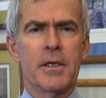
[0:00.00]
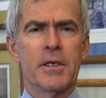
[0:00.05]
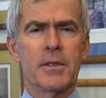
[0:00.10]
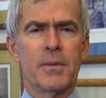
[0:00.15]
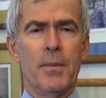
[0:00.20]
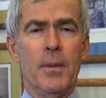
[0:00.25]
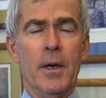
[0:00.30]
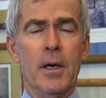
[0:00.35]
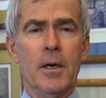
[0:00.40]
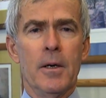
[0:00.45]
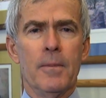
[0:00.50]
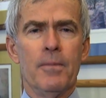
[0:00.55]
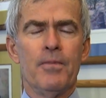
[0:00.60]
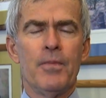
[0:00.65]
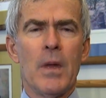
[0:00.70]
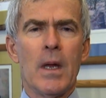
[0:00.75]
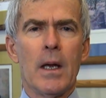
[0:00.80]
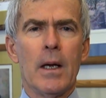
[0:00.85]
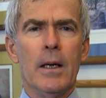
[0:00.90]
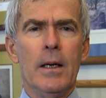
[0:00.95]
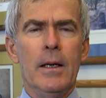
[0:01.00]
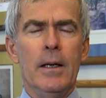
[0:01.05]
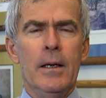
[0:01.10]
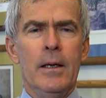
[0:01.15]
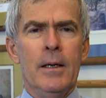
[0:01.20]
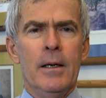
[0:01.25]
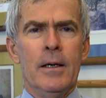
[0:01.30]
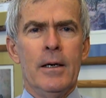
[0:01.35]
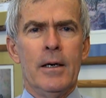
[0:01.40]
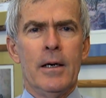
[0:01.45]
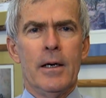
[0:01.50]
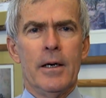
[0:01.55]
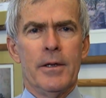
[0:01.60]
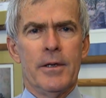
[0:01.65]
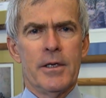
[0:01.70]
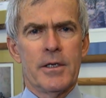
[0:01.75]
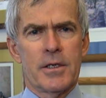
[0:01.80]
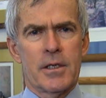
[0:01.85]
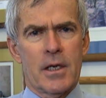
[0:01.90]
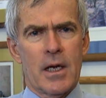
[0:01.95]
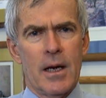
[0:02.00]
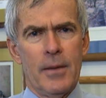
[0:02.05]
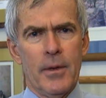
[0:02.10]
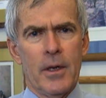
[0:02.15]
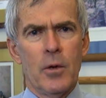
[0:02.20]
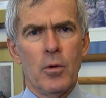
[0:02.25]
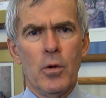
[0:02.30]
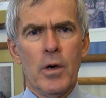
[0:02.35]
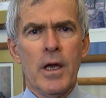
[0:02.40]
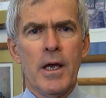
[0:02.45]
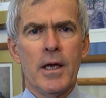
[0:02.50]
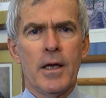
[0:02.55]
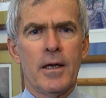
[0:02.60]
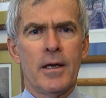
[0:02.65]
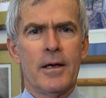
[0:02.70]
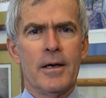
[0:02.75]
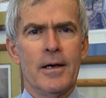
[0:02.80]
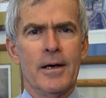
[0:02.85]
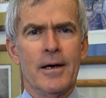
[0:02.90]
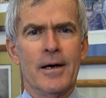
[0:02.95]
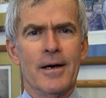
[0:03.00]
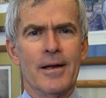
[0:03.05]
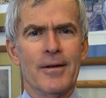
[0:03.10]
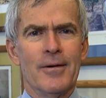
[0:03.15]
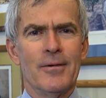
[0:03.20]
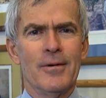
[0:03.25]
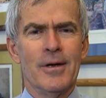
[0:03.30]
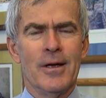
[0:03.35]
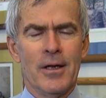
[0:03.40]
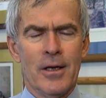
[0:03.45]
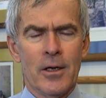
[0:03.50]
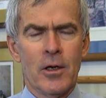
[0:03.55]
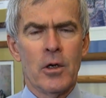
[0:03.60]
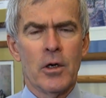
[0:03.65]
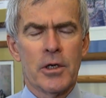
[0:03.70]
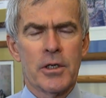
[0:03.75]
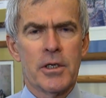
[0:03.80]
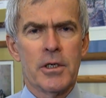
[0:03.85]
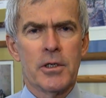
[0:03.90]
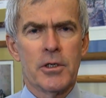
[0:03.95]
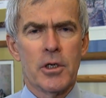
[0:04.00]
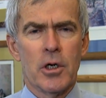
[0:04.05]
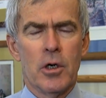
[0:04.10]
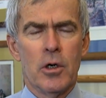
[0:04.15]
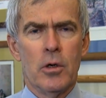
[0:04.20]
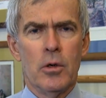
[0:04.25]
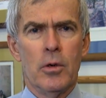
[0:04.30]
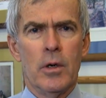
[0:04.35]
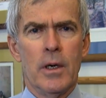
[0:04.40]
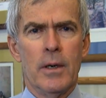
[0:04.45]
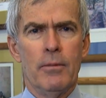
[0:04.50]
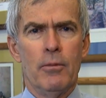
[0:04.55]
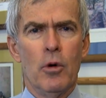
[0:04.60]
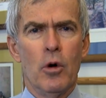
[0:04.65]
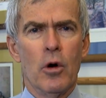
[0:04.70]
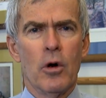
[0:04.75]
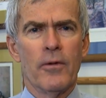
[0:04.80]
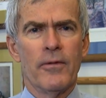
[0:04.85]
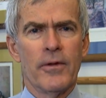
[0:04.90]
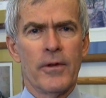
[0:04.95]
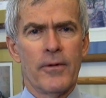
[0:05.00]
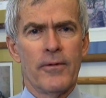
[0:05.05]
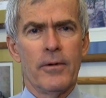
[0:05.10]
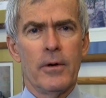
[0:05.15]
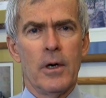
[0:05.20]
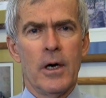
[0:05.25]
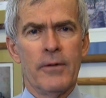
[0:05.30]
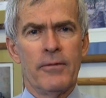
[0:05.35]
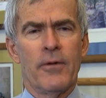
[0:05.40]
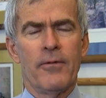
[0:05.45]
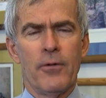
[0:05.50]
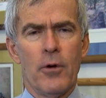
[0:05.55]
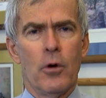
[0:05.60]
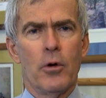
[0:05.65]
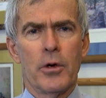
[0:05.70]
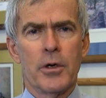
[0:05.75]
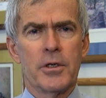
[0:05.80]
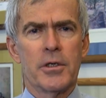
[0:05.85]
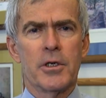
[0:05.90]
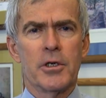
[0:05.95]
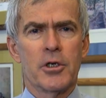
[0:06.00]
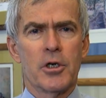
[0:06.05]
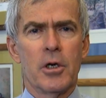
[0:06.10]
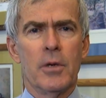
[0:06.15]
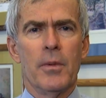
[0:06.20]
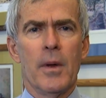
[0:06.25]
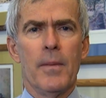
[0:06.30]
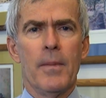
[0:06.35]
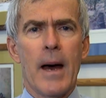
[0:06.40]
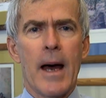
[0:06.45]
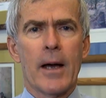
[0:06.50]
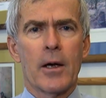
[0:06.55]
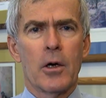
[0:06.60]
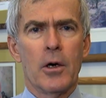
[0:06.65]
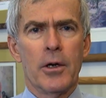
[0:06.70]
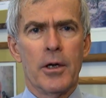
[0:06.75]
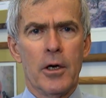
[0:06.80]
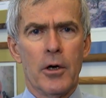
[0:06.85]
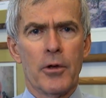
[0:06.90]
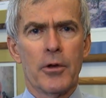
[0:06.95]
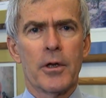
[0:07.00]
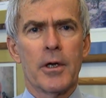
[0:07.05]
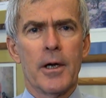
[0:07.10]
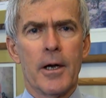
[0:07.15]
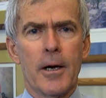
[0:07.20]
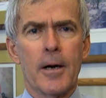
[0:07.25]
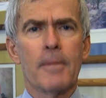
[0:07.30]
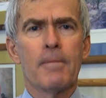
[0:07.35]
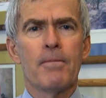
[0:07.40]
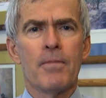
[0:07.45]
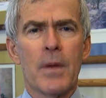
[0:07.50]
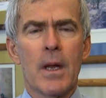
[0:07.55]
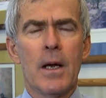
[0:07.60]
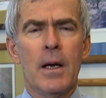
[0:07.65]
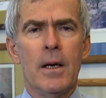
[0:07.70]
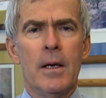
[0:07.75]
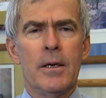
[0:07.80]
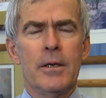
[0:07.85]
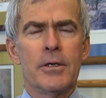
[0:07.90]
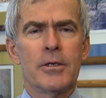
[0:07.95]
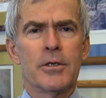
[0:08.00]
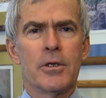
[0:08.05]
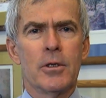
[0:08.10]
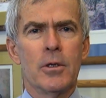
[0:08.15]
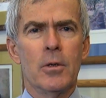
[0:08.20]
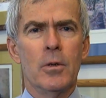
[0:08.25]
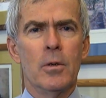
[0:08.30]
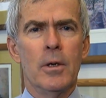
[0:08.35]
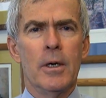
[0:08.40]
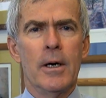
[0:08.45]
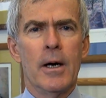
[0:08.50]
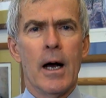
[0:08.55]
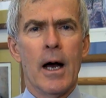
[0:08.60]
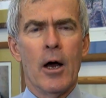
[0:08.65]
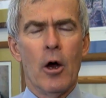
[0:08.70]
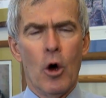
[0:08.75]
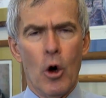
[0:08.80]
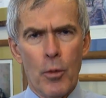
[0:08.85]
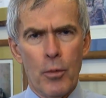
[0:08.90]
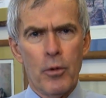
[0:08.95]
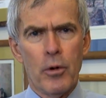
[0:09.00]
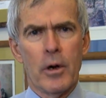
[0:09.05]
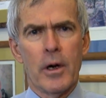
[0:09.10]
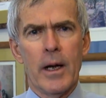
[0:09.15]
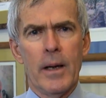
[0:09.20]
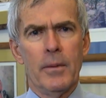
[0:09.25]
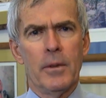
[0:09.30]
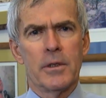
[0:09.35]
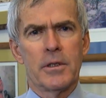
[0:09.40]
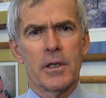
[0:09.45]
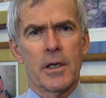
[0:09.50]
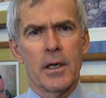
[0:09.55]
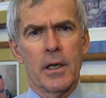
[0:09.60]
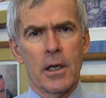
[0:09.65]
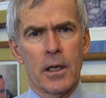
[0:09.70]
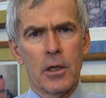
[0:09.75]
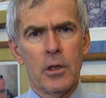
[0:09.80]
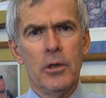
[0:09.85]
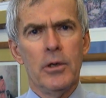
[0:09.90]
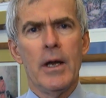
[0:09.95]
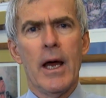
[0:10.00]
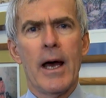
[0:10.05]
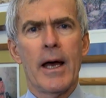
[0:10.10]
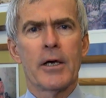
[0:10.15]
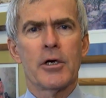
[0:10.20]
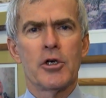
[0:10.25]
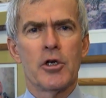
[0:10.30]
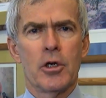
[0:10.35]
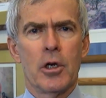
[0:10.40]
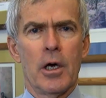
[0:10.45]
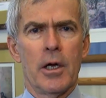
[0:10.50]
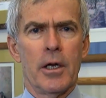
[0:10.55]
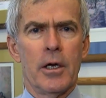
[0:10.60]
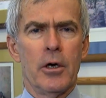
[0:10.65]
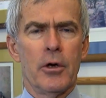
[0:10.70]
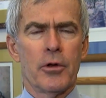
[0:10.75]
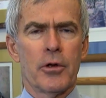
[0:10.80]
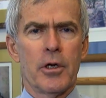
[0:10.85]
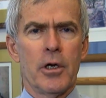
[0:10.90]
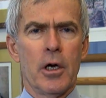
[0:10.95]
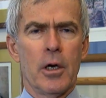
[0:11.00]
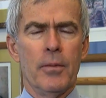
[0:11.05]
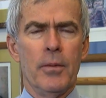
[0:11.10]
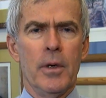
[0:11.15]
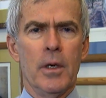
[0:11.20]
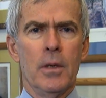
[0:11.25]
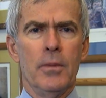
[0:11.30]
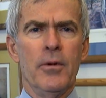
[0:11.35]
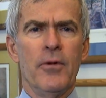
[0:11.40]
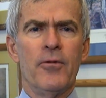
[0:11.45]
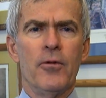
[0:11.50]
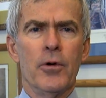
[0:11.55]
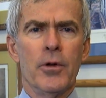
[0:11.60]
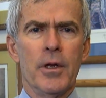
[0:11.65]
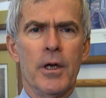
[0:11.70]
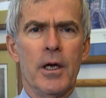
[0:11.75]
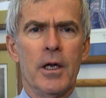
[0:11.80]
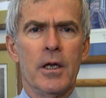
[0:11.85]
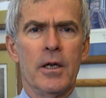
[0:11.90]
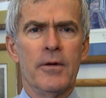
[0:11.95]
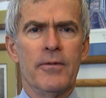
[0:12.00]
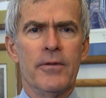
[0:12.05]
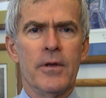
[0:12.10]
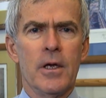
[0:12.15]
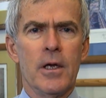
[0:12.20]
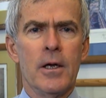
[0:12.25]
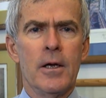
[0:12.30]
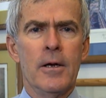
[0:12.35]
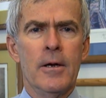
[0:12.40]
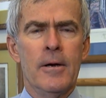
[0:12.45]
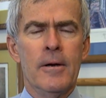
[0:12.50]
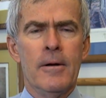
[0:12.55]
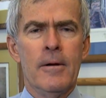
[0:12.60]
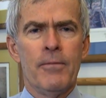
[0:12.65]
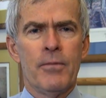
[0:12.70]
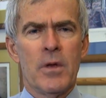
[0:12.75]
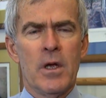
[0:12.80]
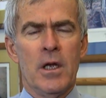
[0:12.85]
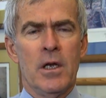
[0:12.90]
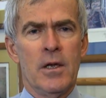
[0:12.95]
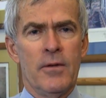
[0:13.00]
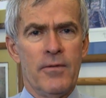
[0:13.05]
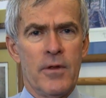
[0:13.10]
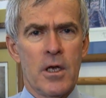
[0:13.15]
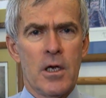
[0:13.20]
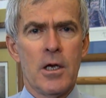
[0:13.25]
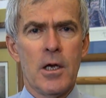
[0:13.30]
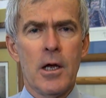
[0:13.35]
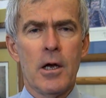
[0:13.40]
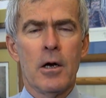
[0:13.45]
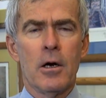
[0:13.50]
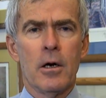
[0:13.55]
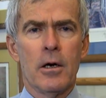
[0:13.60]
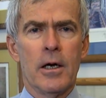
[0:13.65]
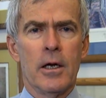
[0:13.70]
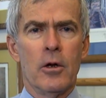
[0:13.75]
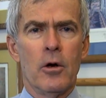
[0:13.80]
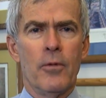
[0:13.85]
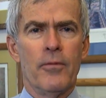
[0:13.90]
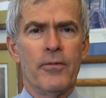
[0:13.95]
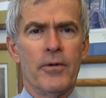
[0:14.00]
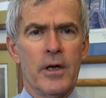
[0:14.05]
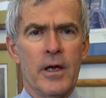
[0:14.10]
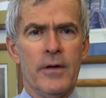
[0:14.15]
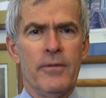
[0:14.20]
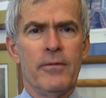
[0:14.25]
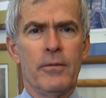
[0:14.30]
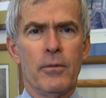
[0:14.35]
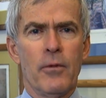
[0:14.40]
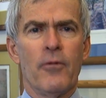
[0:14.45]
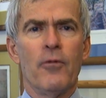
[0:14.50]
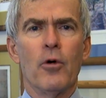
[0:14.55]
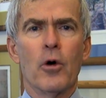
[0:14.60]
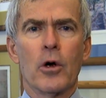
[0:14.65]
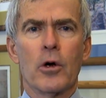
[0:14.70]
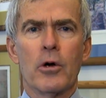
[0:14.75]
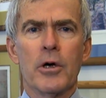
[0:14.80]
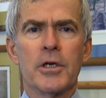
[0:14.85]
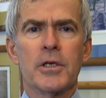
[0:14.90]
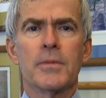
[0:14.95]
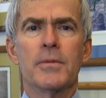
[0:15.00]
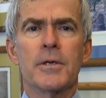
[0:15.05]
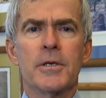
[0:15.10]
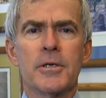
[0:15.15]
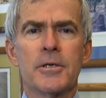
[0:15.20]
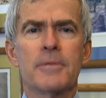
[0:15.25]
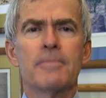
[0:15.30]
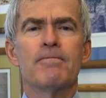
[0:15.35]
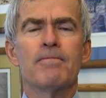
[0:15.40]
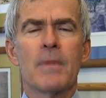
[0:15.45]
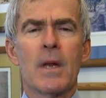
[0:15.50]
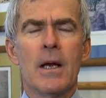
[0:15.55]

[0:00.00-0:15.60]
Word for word: this bill. This coming week, it looks as though more of the focus is going to be back on health care. So I hope we're able to conclude action on a health care bill before the end of the year, and hopefully even before Christmas.